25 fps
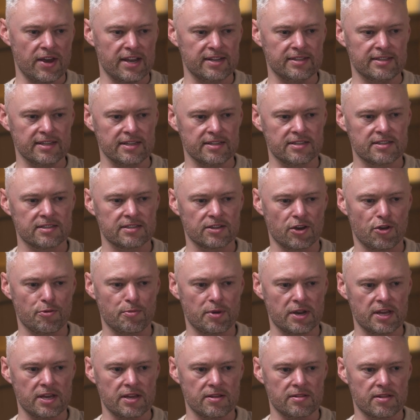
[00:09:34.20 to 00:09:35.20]
did so
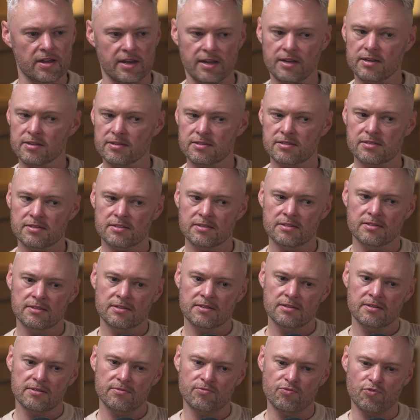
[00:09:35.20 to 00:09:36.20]
many things
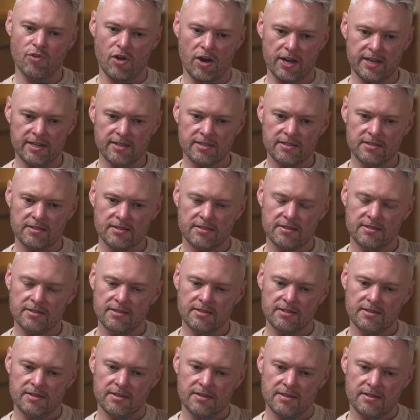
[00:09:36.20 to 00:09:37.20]
right,
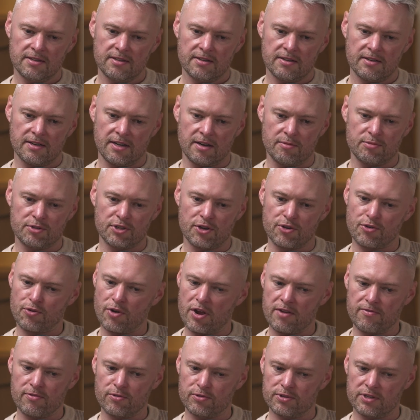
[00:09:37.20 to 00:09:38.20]
and I'm so
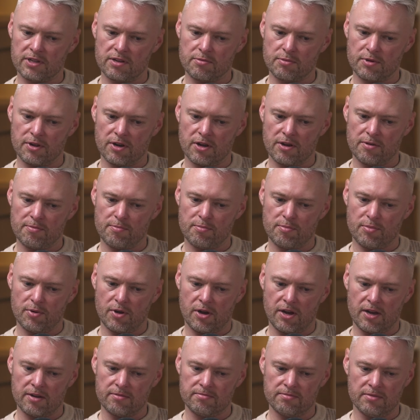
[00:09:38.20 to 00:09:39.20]
grateful to them, and
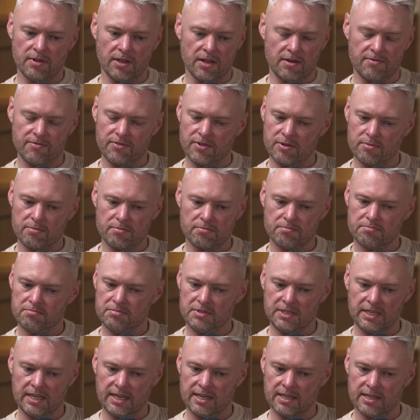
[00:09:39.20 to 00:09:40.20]
I love them
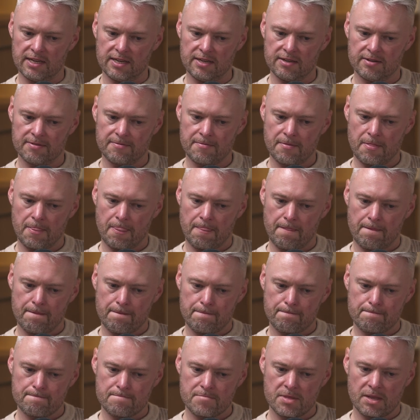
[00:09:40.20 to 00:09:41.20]
dearly.
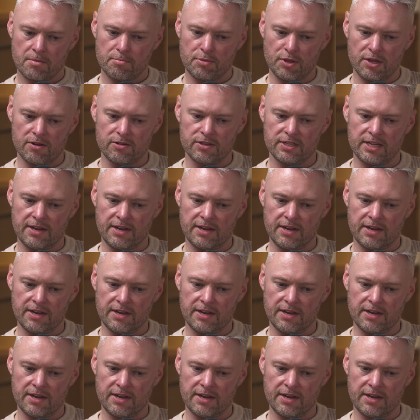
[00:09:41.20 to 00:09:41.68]
But there's